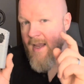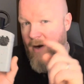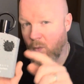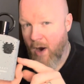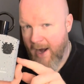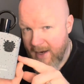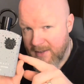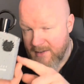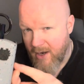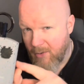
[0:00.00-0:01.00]
and
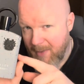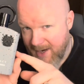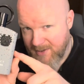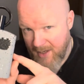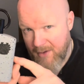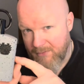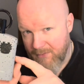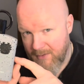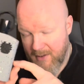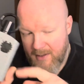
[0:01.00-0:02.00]
YSL
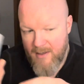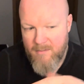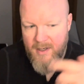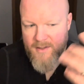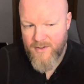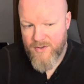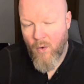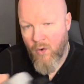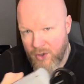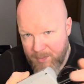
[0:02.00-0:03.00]
Myself, because there's
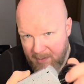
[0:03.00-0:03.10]
orange